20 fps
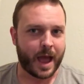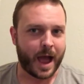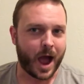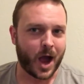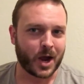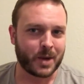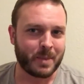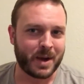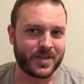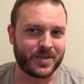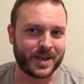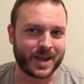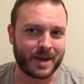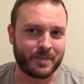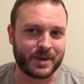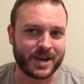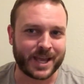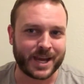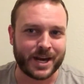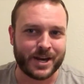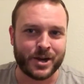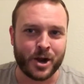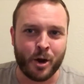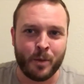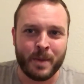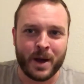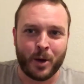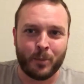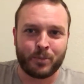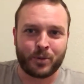How come I think I'm going to get a
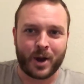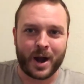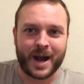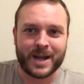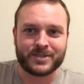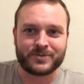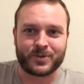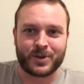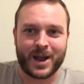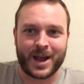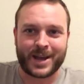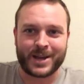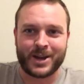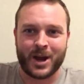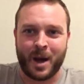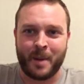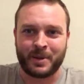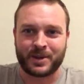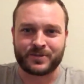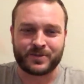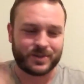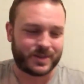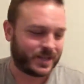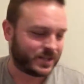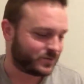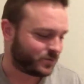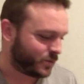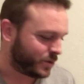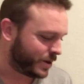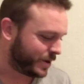Nobel Prize for economics for
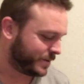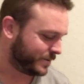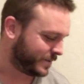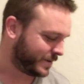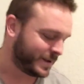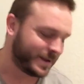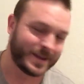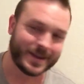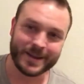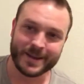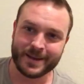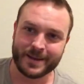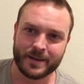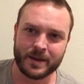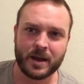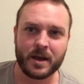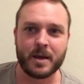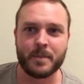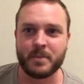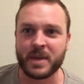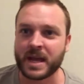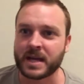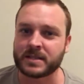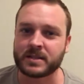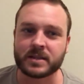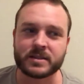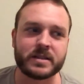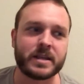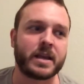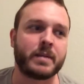this one?
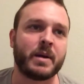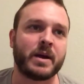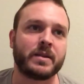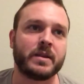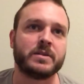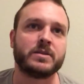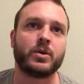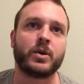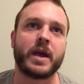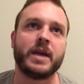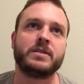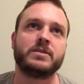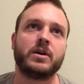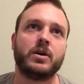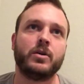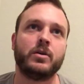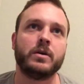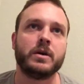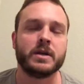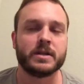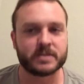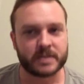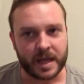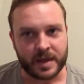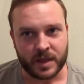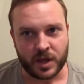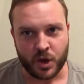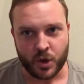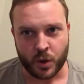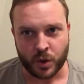Because let's think about this. Okay, so
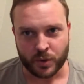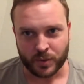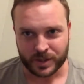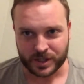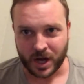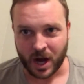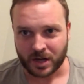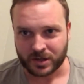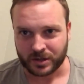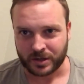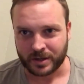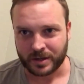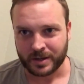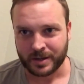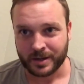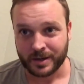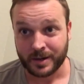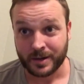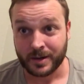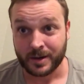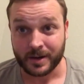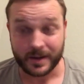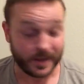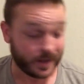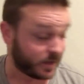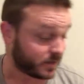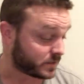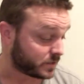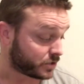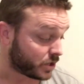say that you go to a doctor.
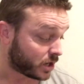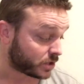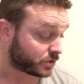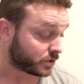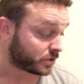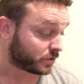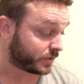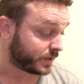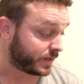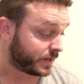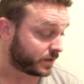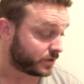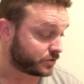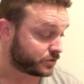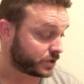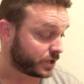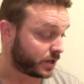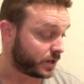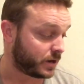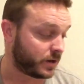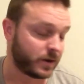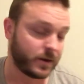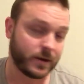Is a doctor clean energy?